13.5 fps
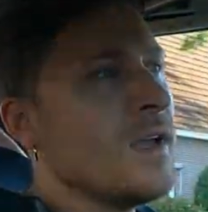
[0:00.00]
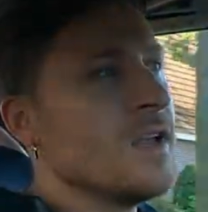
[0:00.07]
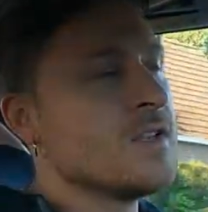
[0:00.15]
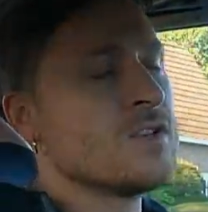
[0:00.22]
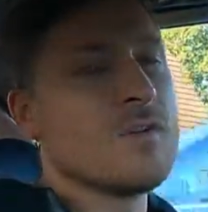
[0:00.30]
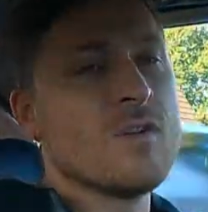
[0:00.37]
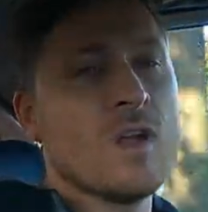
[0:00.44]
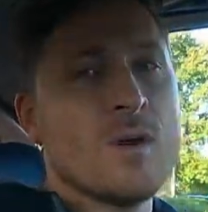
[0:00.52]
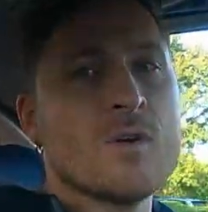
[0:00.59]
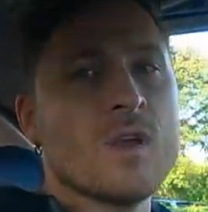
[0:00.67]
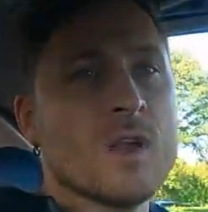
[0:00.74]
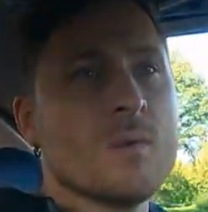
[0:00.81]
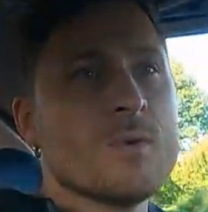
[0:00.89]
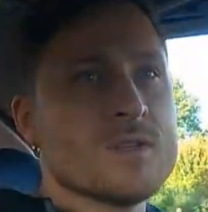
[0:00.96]
and so low
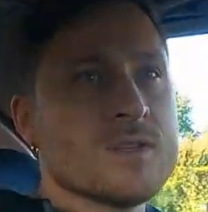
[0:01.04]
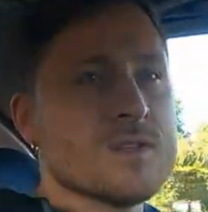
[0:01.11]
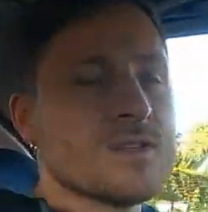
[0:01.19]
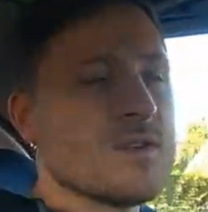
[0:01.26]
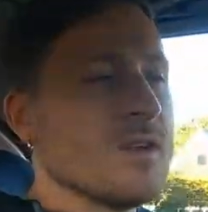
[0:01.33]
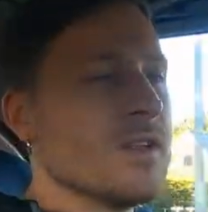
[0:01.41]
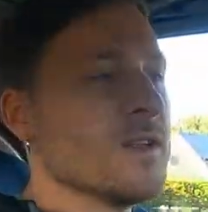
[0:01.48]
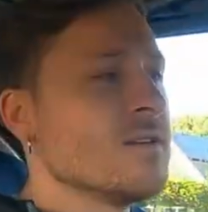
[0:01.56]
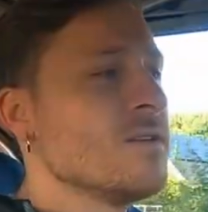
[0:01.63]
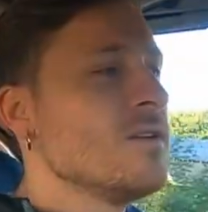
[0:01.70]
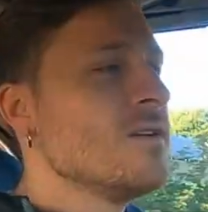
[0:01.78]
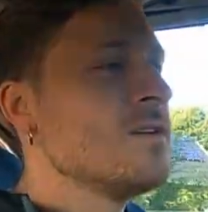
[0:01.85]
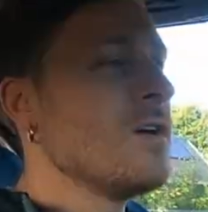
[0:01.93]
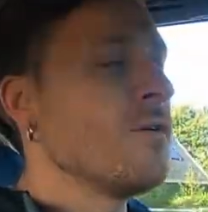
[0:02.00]
kilometers on it.
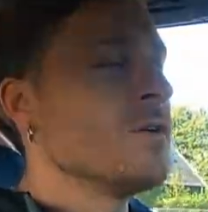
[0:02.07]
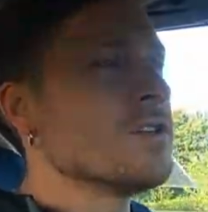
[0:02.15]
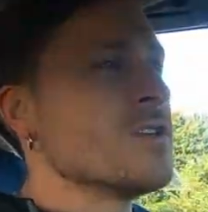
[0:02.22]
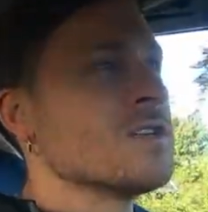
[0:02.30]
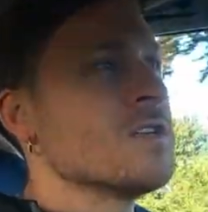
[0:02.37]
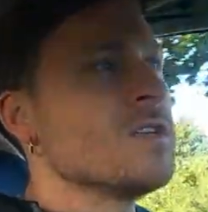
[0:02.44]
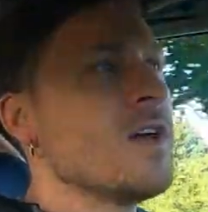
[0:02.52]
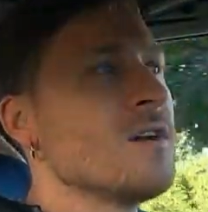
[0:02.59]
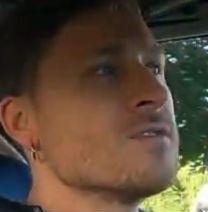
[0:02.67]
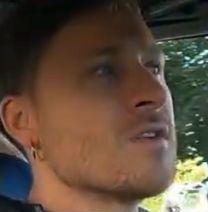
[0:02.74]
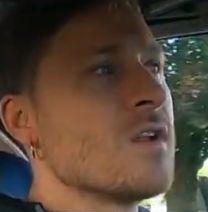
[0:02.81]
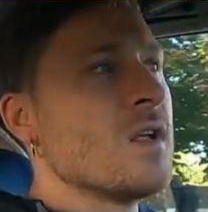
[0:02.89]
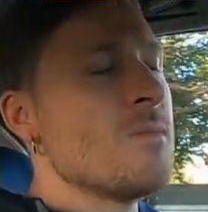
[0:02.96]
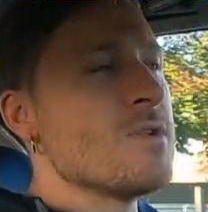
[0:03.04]
Only 60,000
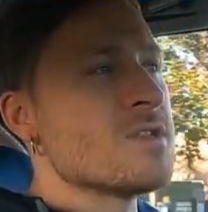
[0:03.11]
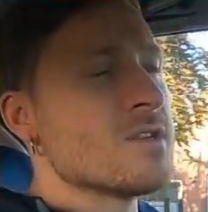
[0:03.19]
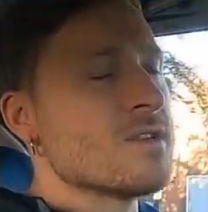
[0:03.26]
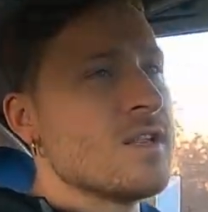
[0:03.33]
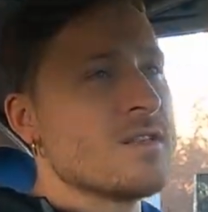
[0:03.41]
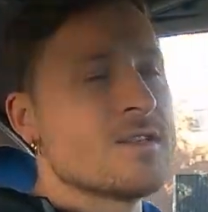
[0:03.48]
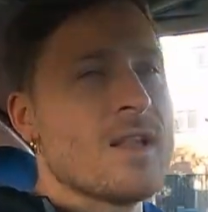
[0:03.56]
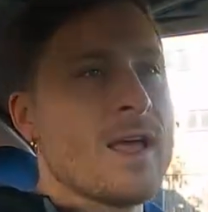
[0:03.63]
kilometers, that's